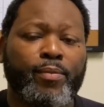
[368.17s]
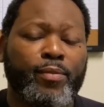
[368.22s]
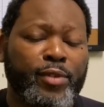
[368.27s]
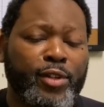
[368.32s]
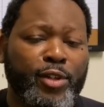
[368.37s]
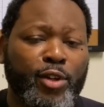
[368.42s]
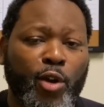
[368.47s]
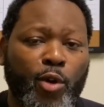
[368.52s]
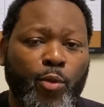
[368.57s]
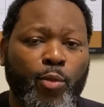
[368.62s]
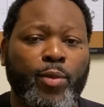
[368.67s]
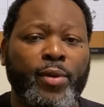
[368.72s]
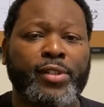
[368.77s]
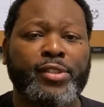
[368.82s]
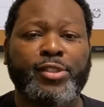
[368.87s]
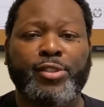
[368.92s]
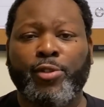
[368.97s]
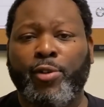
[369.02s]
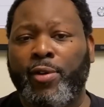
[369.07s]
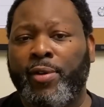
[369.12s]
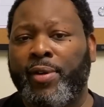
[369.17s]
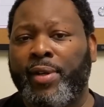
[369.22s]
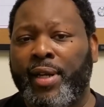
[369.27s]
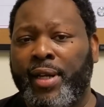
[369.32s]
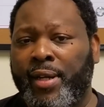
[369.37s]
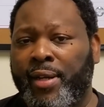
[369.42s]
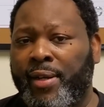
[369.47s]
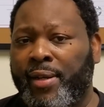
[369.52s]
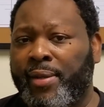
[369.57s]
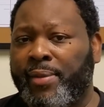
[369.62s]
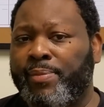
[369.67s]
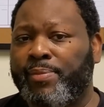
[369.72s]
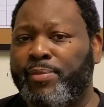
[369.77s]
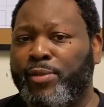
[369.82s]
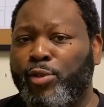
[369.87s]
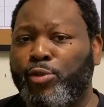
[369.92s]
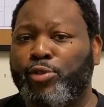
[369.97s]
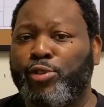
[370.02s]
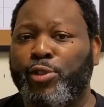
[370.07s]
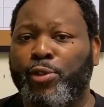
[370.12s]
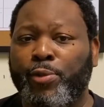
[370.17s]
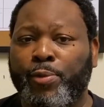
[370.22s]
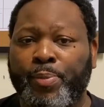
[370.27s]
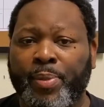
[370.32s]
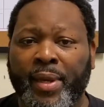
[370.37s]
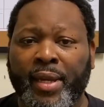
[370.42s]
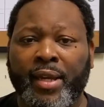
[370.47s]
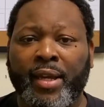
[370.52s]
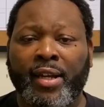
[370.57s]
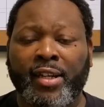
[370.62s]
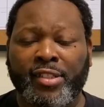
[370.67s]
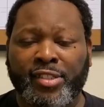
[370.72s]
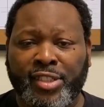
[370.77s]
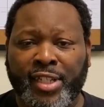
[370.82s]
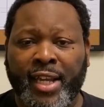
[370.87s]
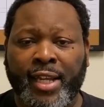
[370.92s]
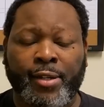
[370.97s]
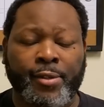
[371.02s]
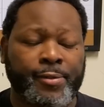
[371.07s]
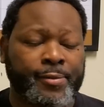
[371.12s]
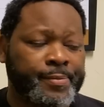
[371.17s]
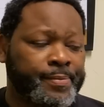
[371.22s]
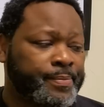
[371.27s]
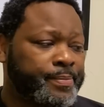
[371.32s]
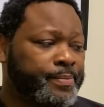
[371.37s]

you know, with your YouTube channel.